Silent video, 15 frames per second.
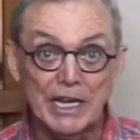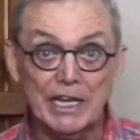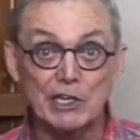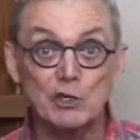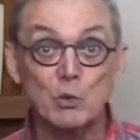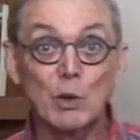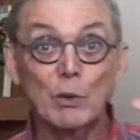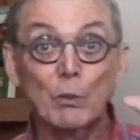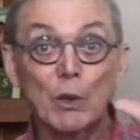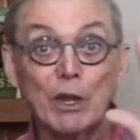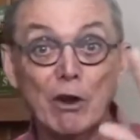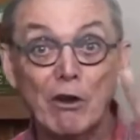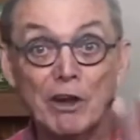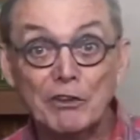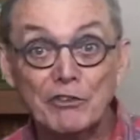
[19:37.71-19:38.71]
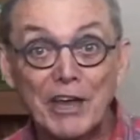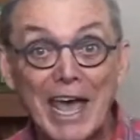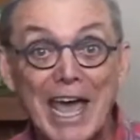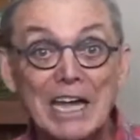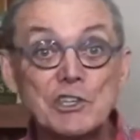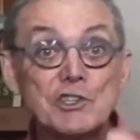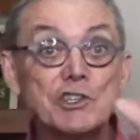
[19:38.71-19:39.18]
is when we are
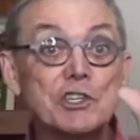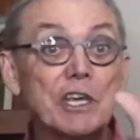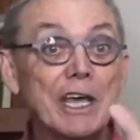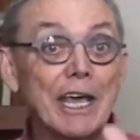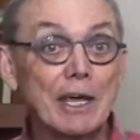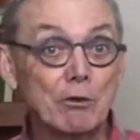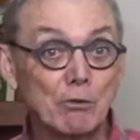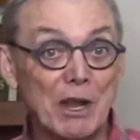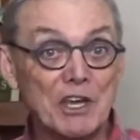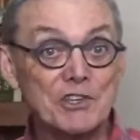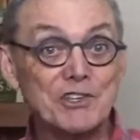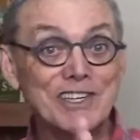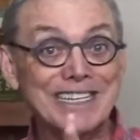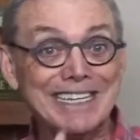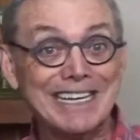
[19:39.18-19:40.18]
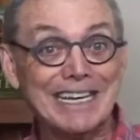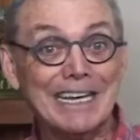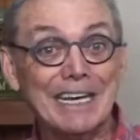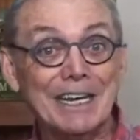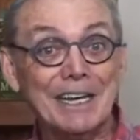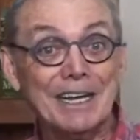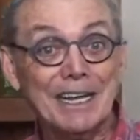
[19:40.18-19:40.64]
attached and resting
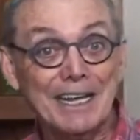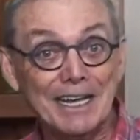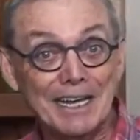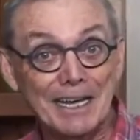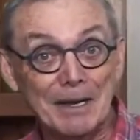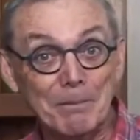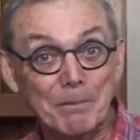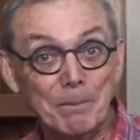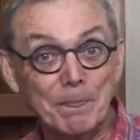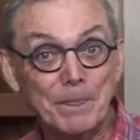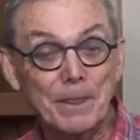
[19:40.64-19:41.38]
in him.